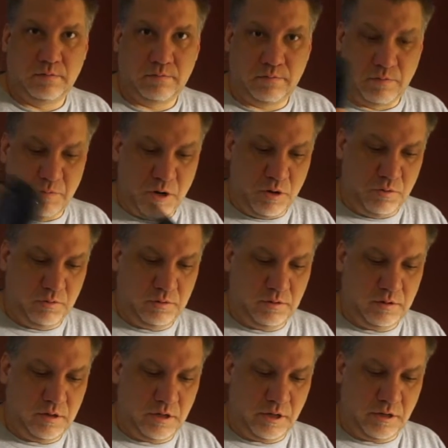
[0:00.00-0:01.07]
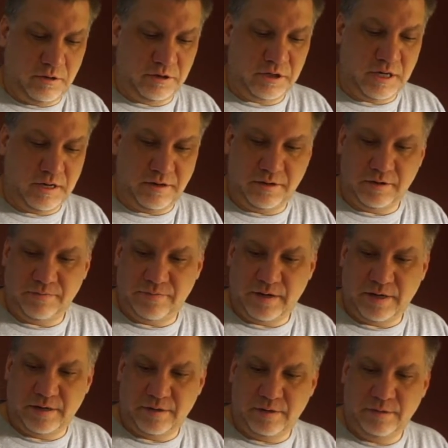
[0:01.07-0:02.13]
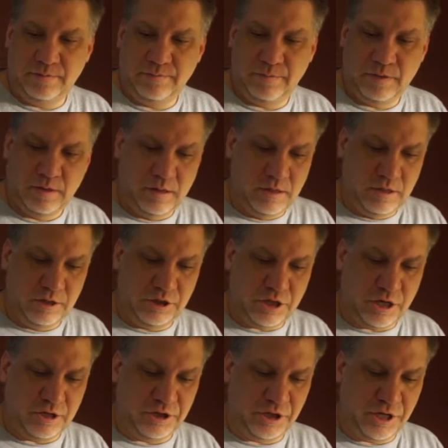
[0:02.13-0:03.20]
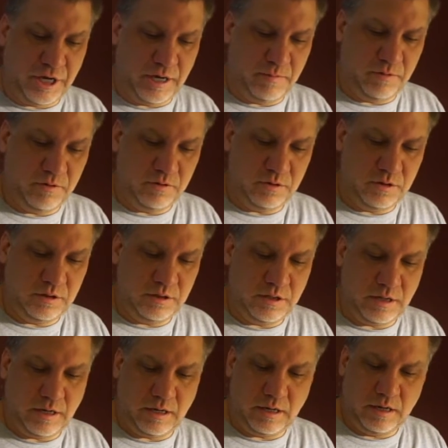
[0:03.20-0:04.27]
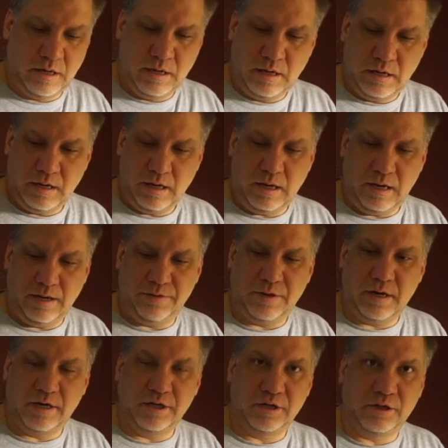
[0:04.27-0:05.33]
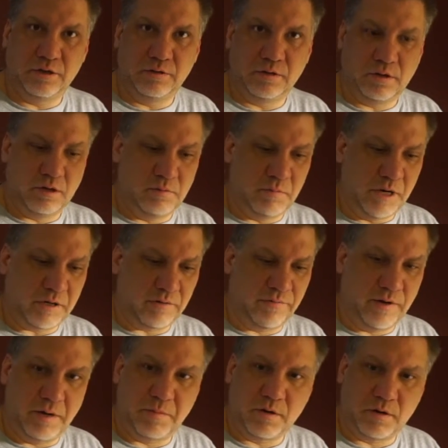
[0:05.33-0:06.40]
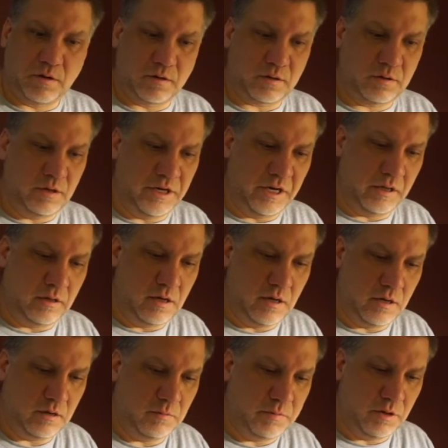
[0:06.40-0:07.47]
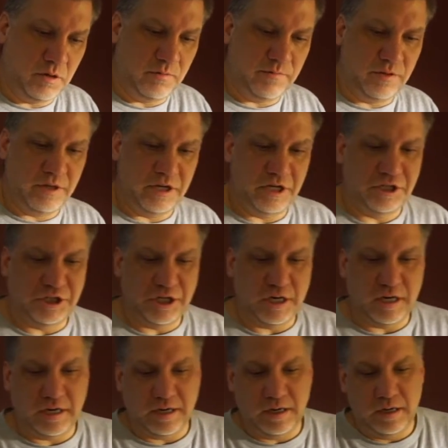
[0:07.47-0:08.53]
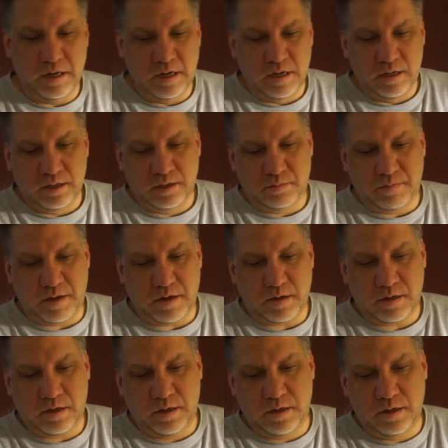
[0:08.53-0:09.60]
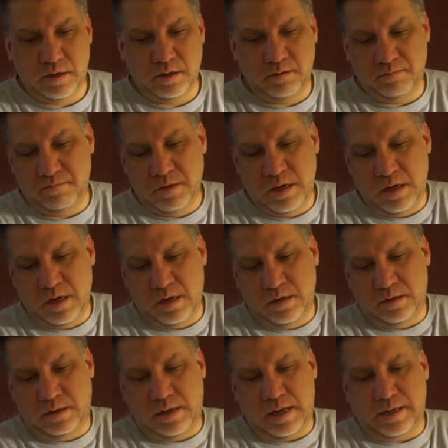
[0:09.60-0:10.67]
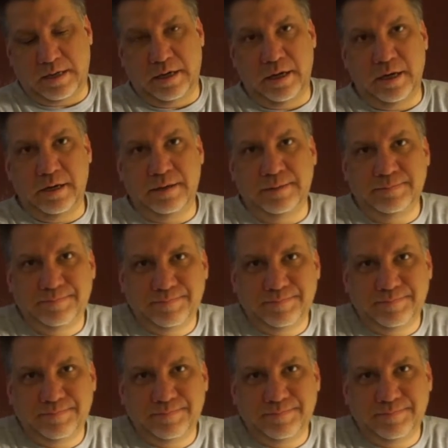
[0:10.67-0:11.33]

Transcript: remote on the other side of the divider, charging cables, and then I just use a little microfiber cleaning cloth to put over the DJI Spark, lock it in,